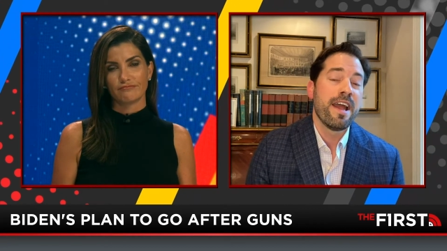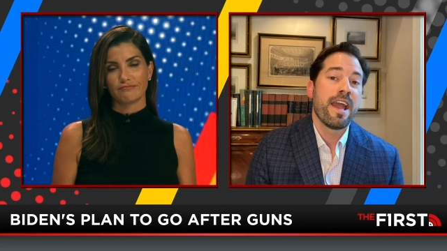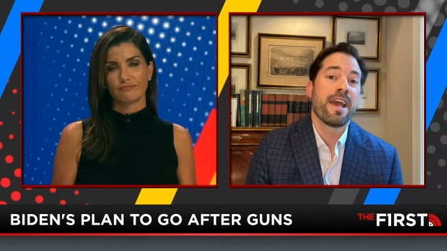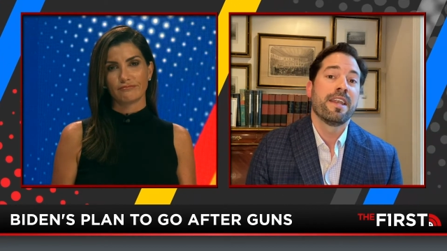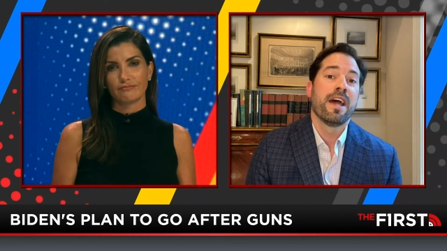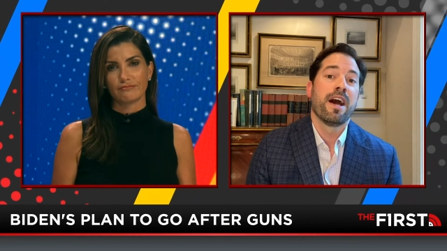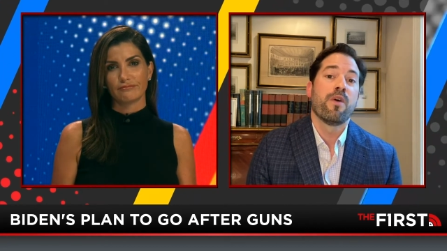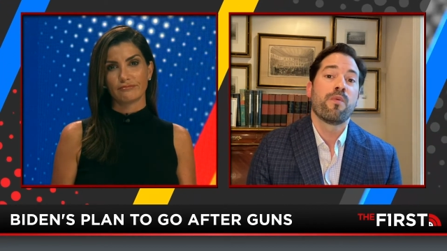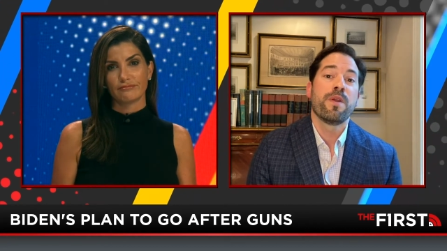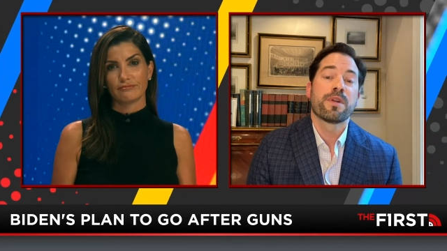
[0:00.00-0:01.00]
Speaker 1: And uh,
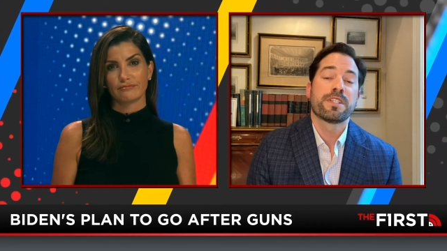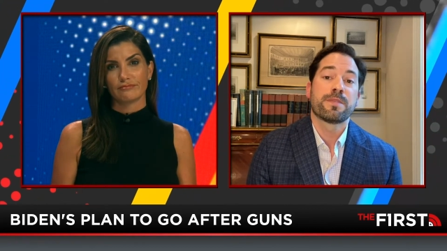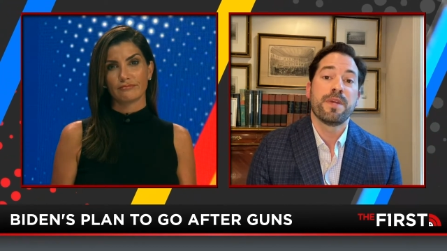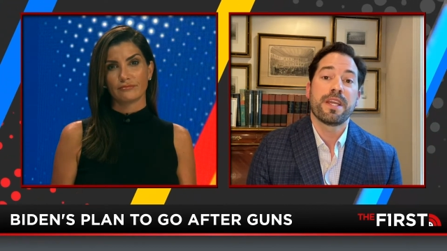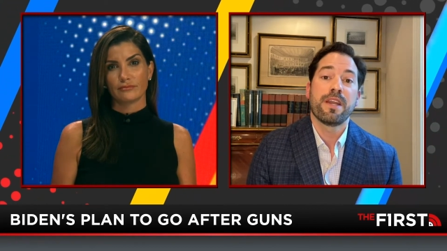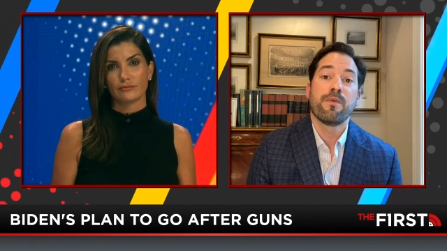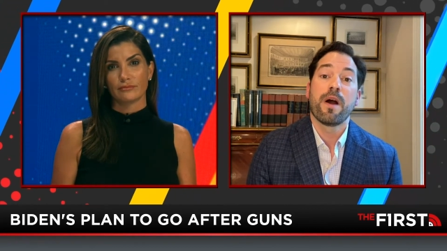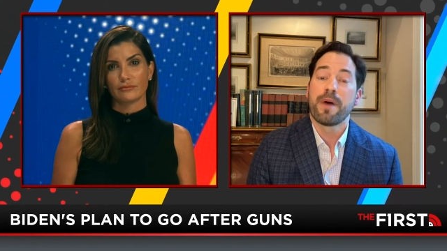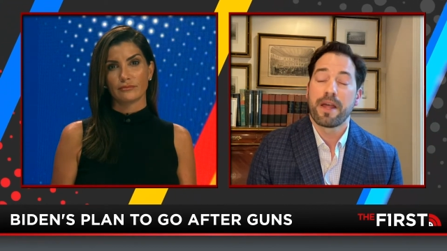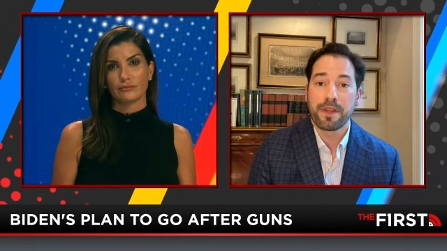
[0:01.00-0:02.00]
we were speaking
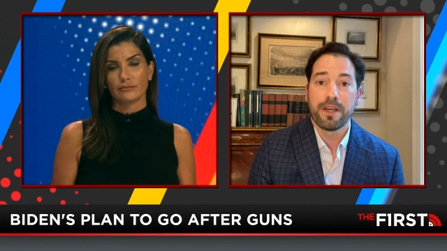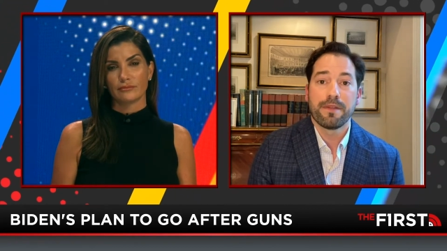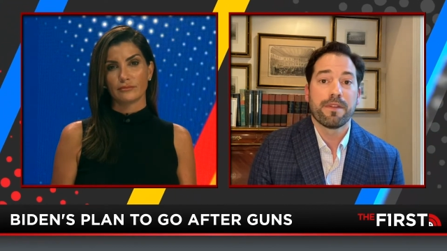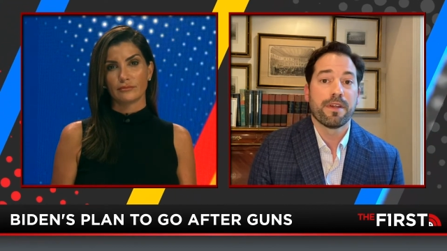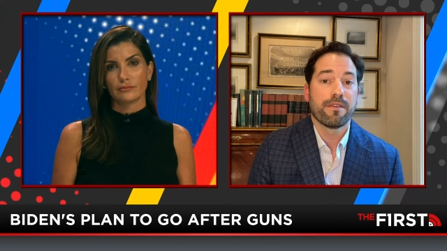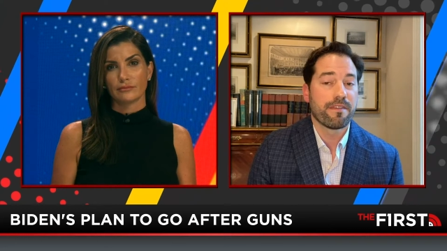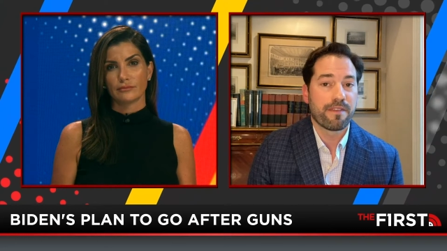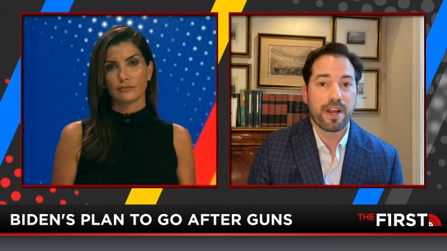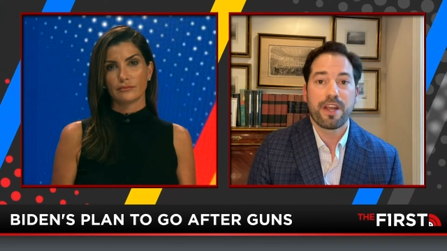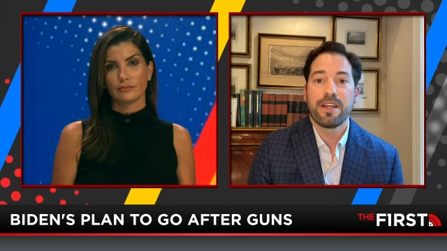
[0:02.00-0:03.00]
about the the, the
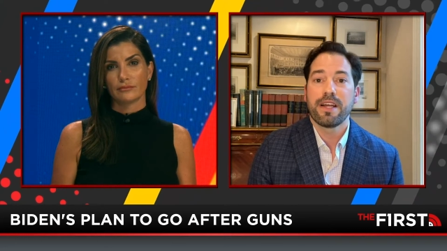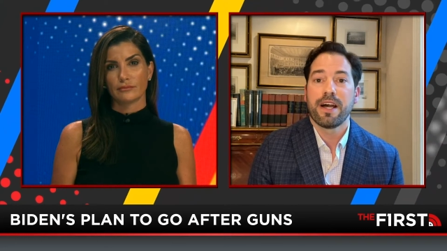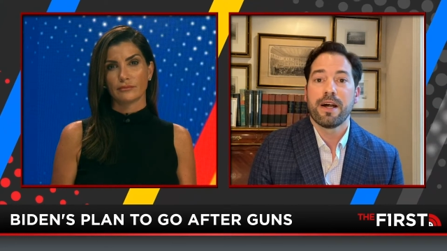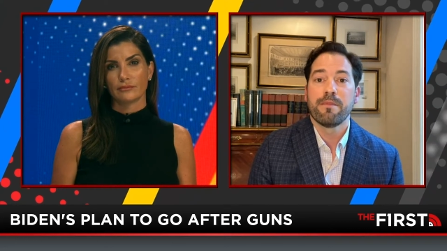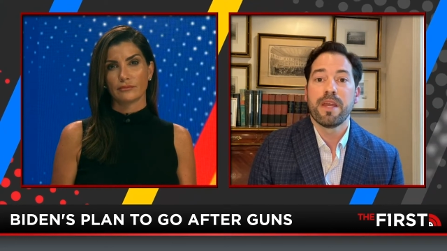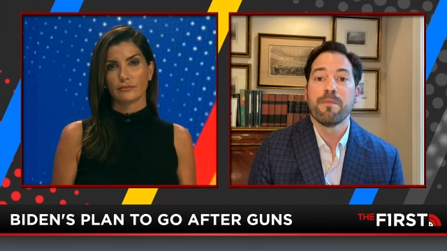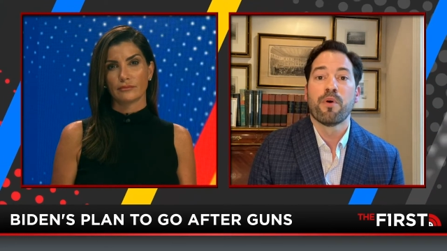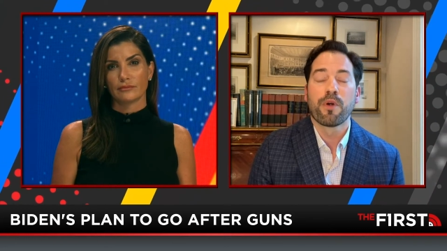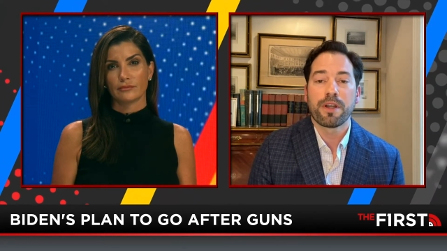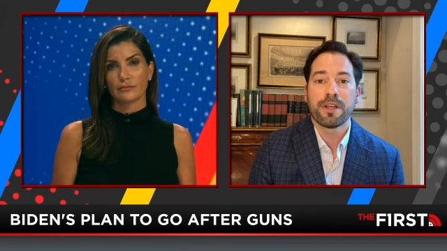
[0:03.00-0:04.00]
very um,
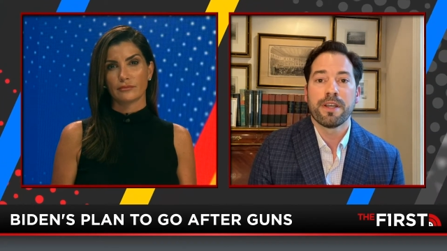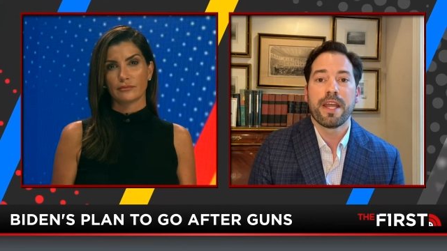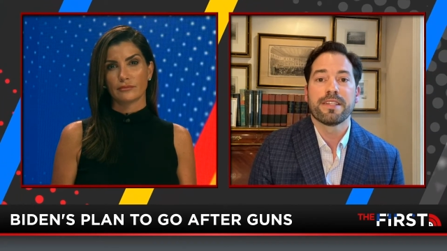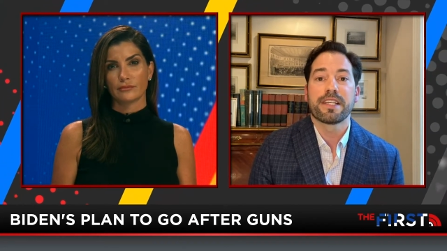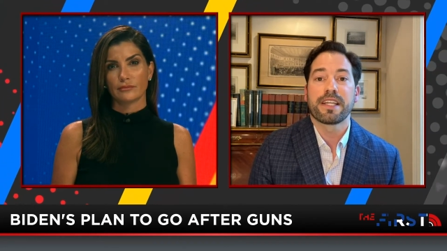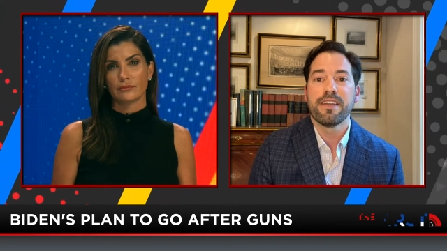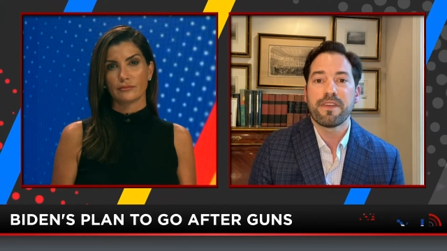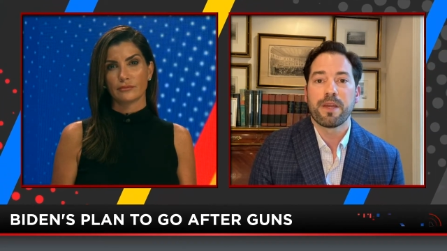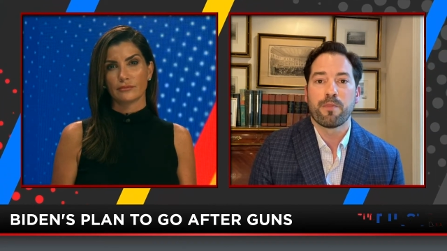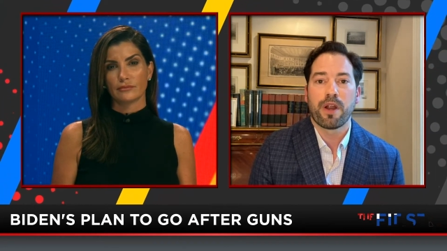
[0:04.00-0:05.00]
important and
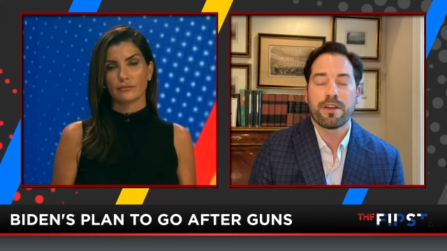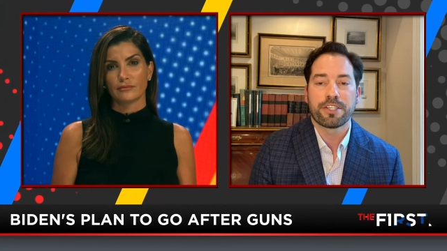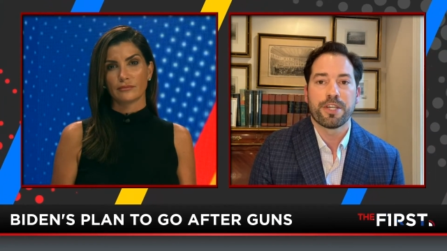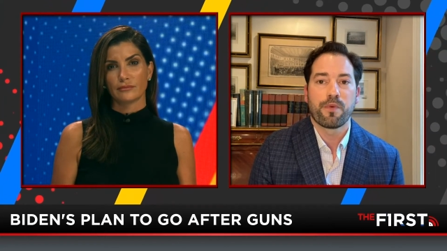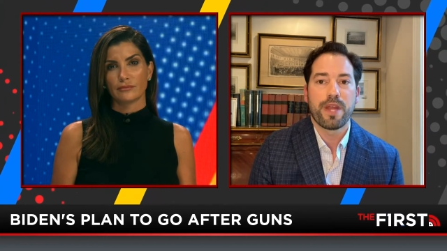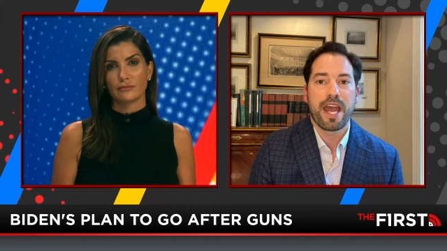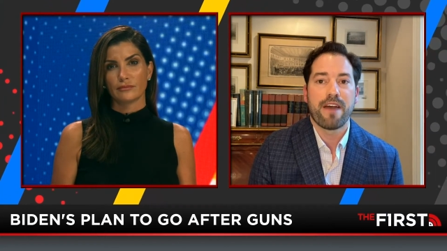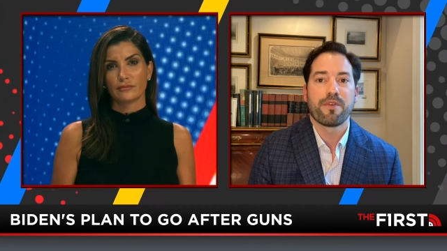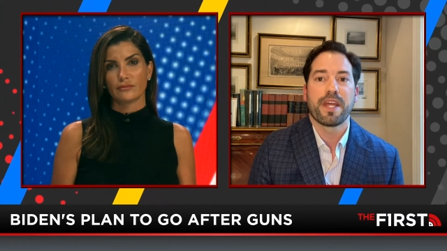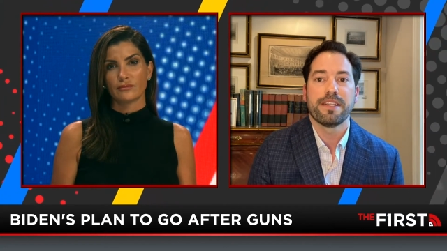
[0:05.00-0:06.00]
significant partnership we have
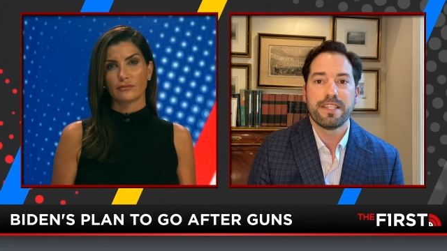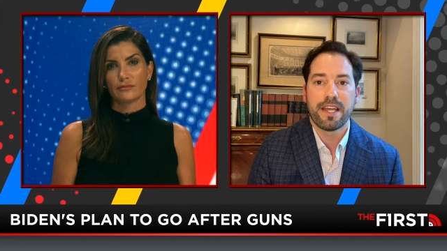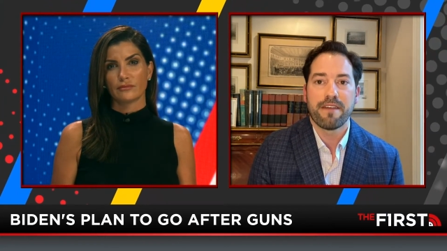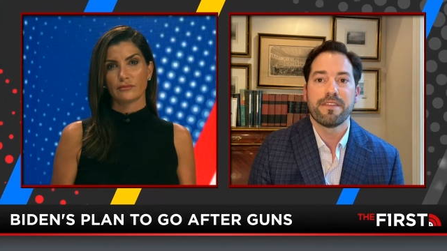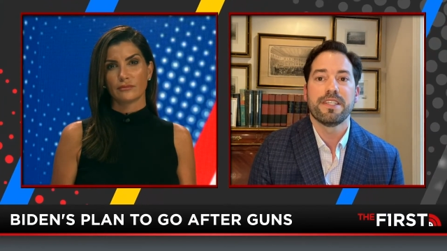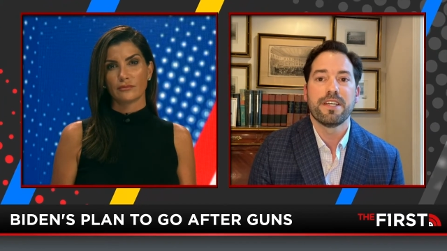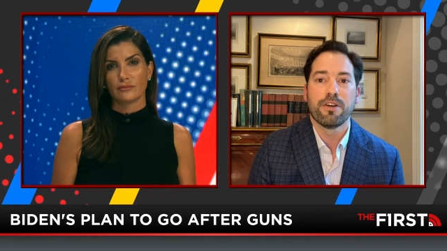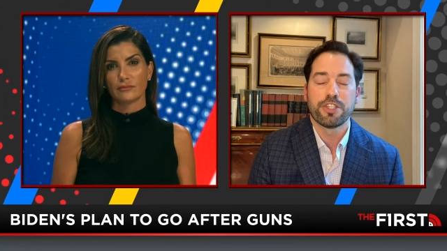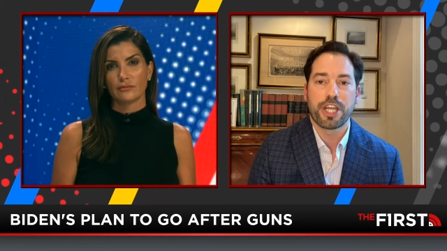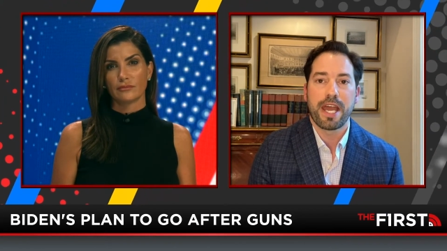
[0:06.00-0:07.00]
with ATF and
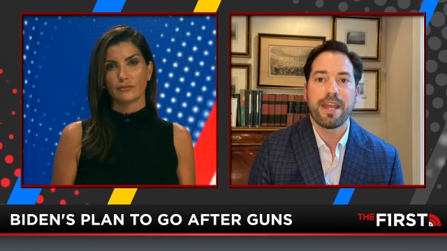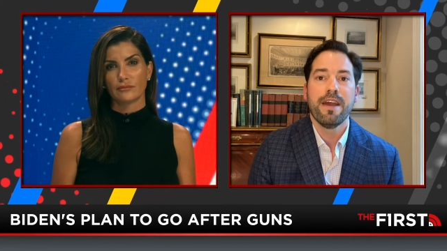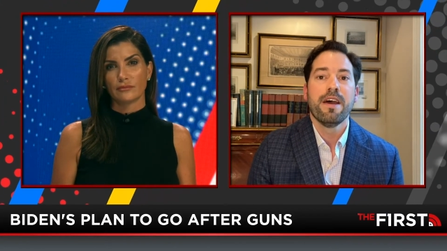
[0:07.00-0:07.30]
DOJ.